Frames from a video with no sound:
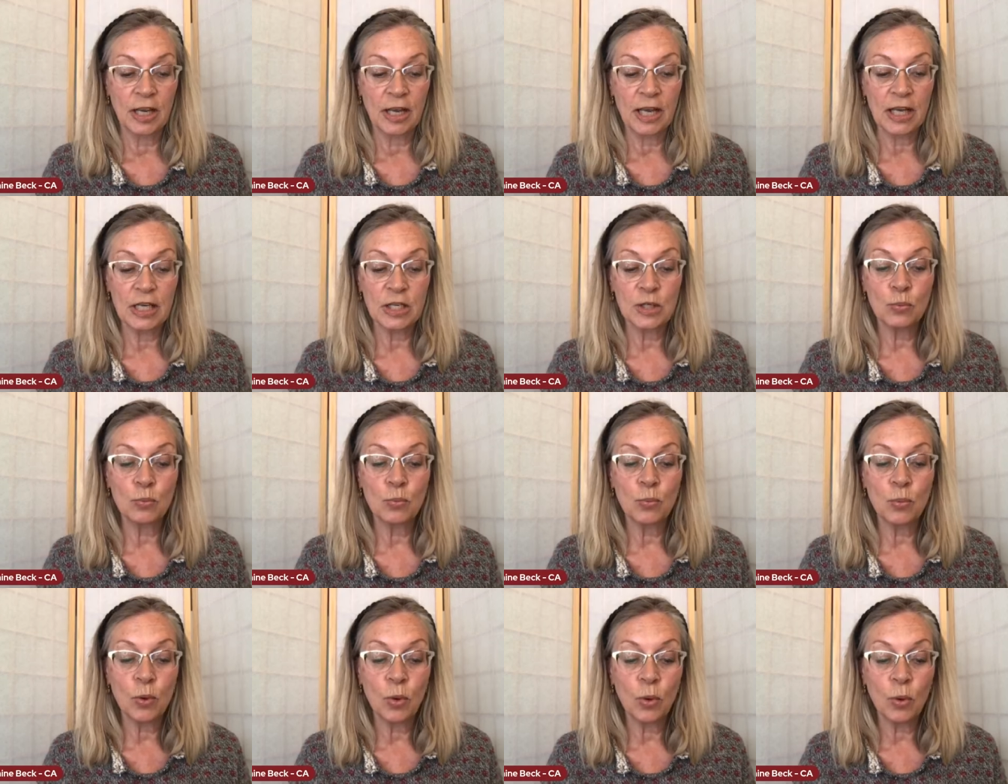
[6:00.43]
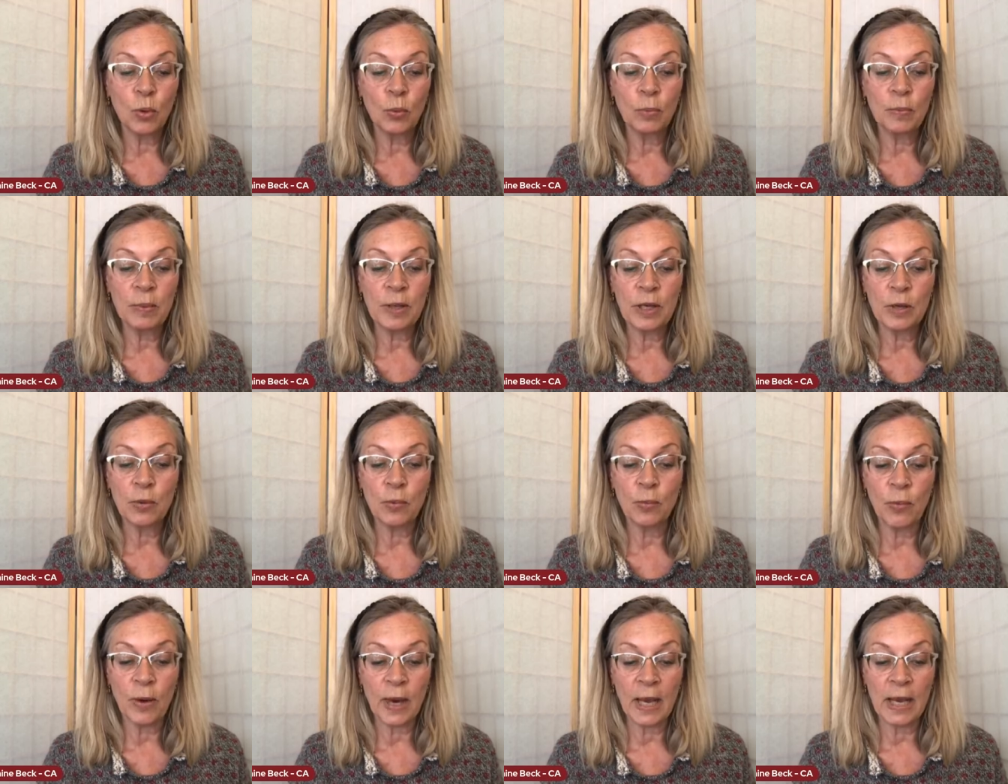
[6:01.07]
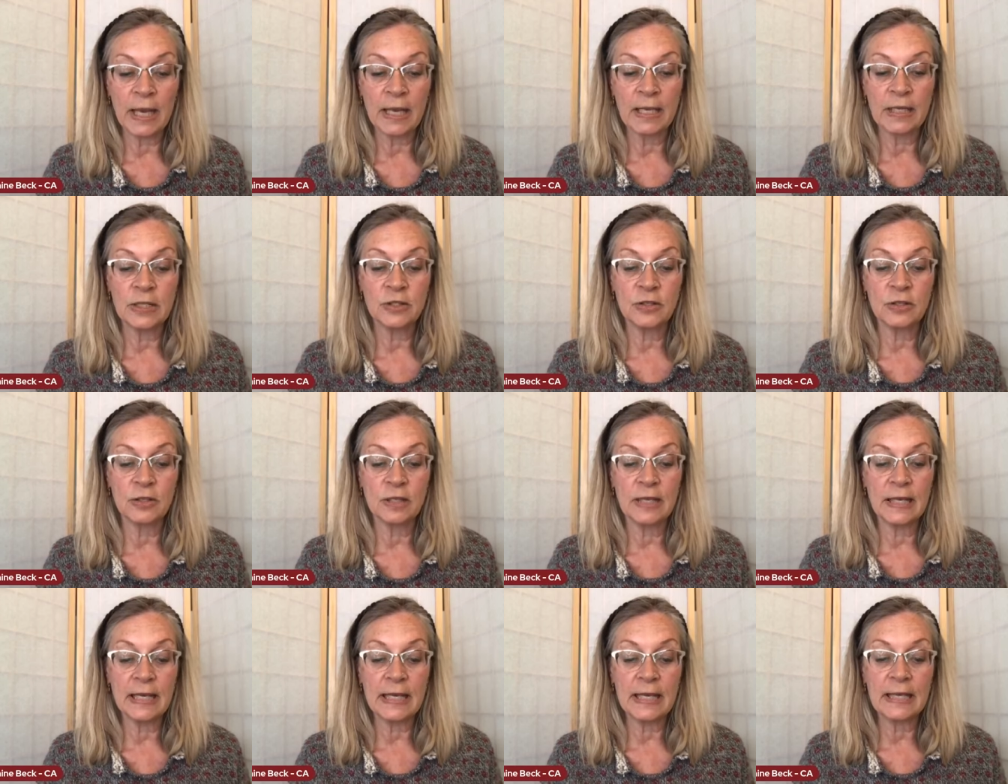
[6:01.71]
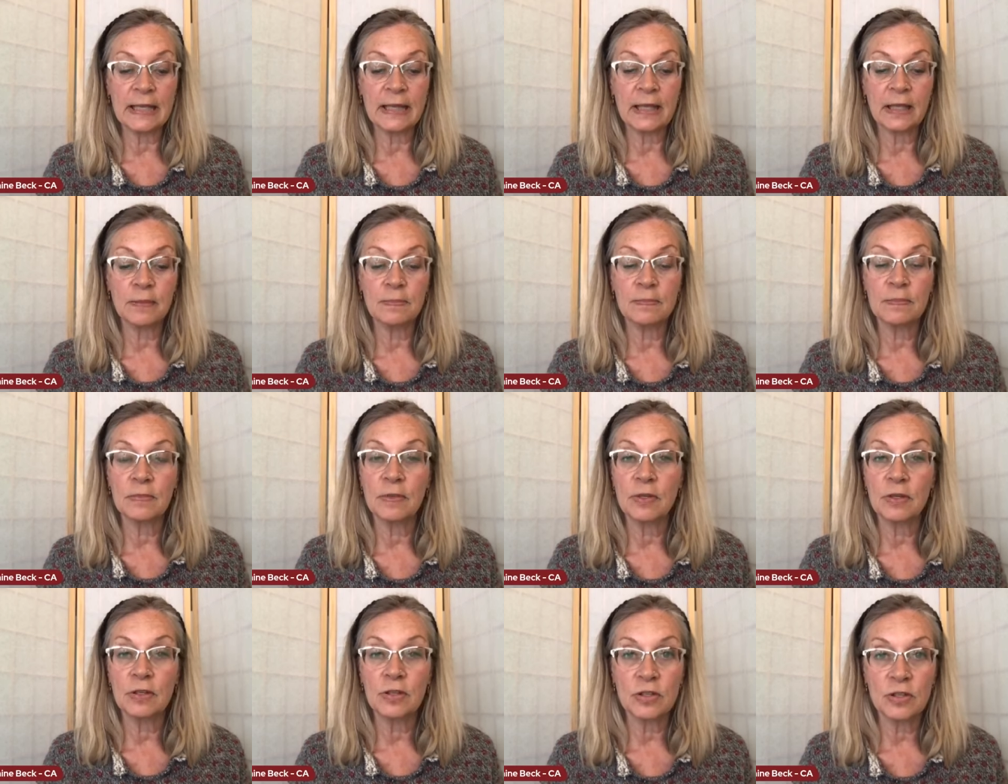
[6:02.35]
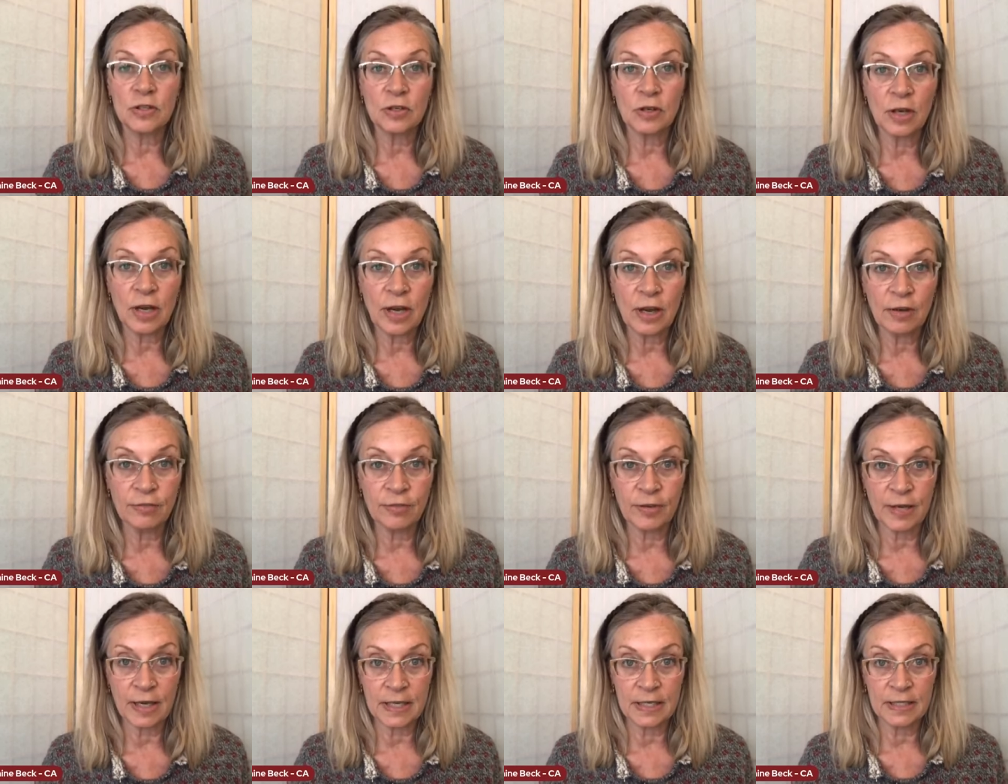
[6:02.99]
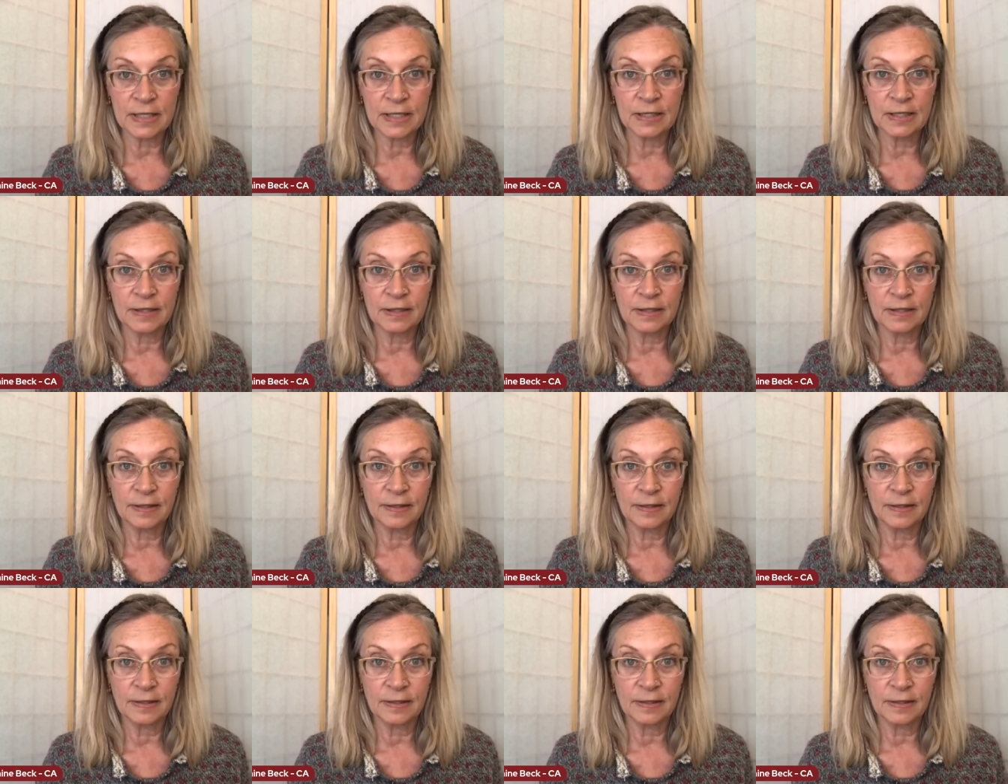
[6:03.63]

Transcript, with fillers: it will be a way to lead them to love it.